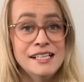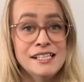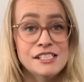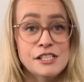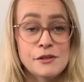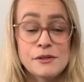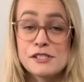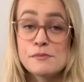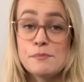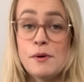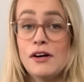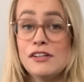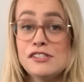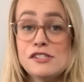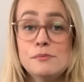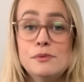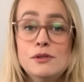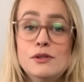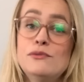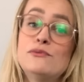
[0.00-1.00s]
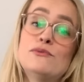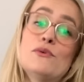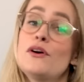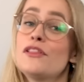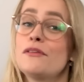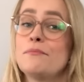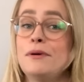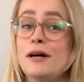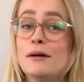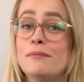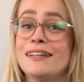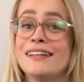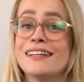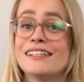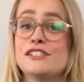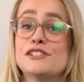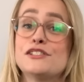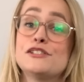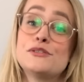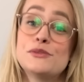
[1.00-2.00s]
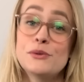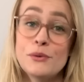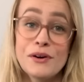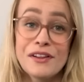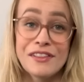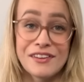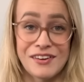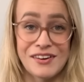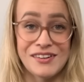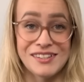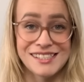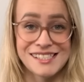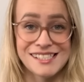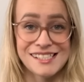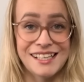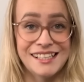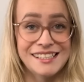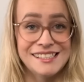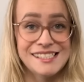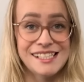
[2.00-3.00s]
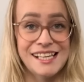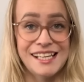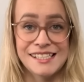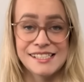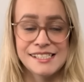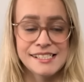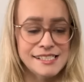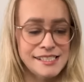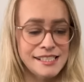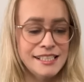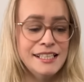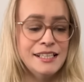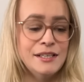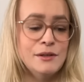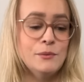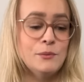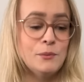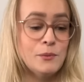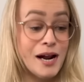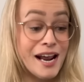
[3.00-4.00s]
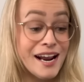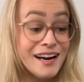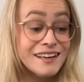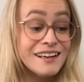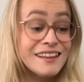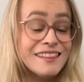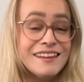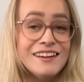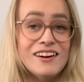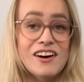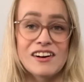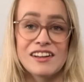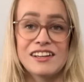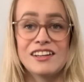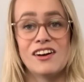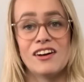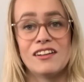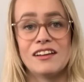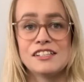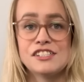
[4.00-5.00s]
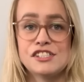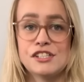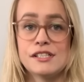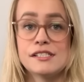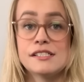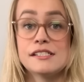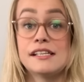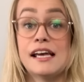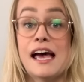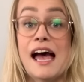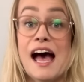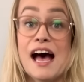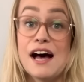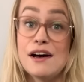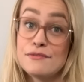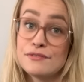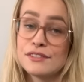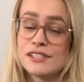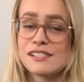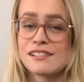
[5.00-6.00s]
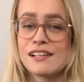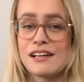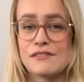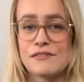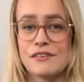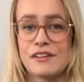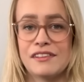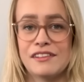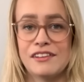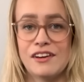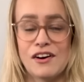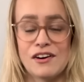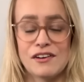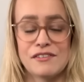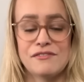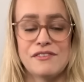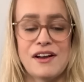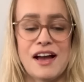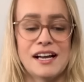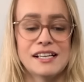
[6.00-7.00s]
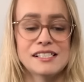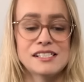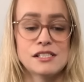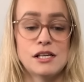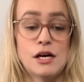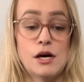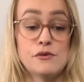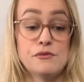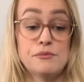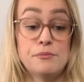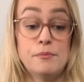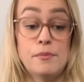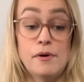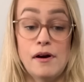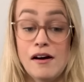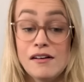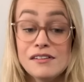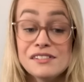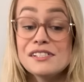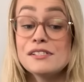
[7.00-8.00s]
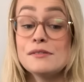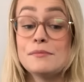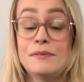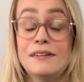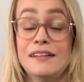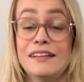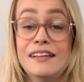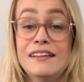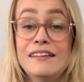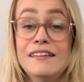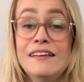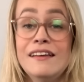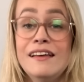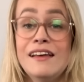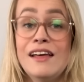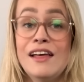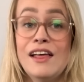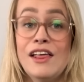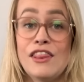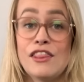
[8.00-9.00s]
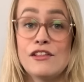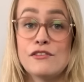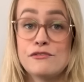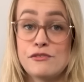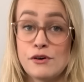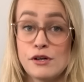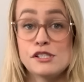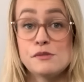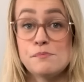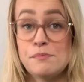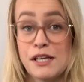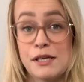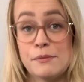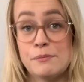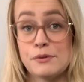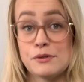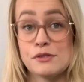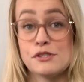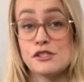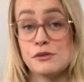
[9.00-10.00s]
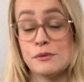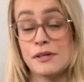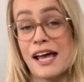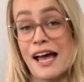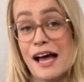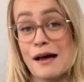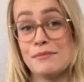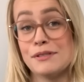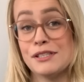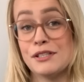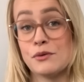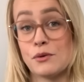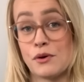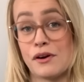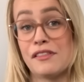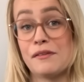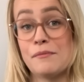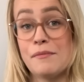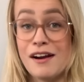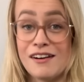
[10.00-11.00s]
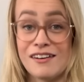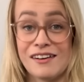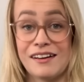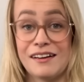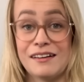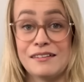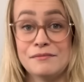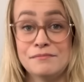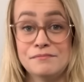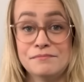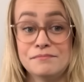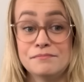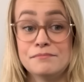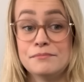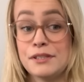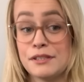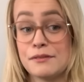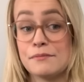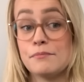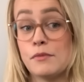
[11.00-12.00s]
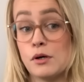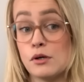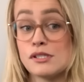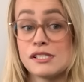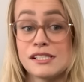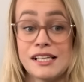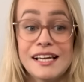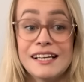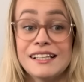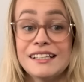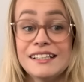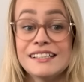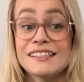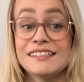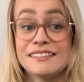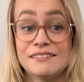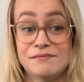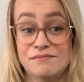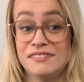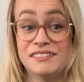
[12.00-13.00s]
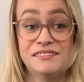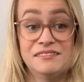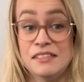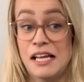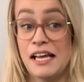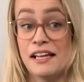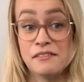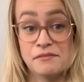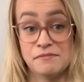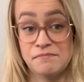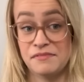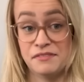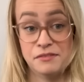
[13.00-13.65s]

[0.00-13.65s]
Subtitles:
So it's possible for the public to tour the Gault site and see where the archaeologists have discovered the artifacts of possibly the first people to inhabit North America. But most likely, and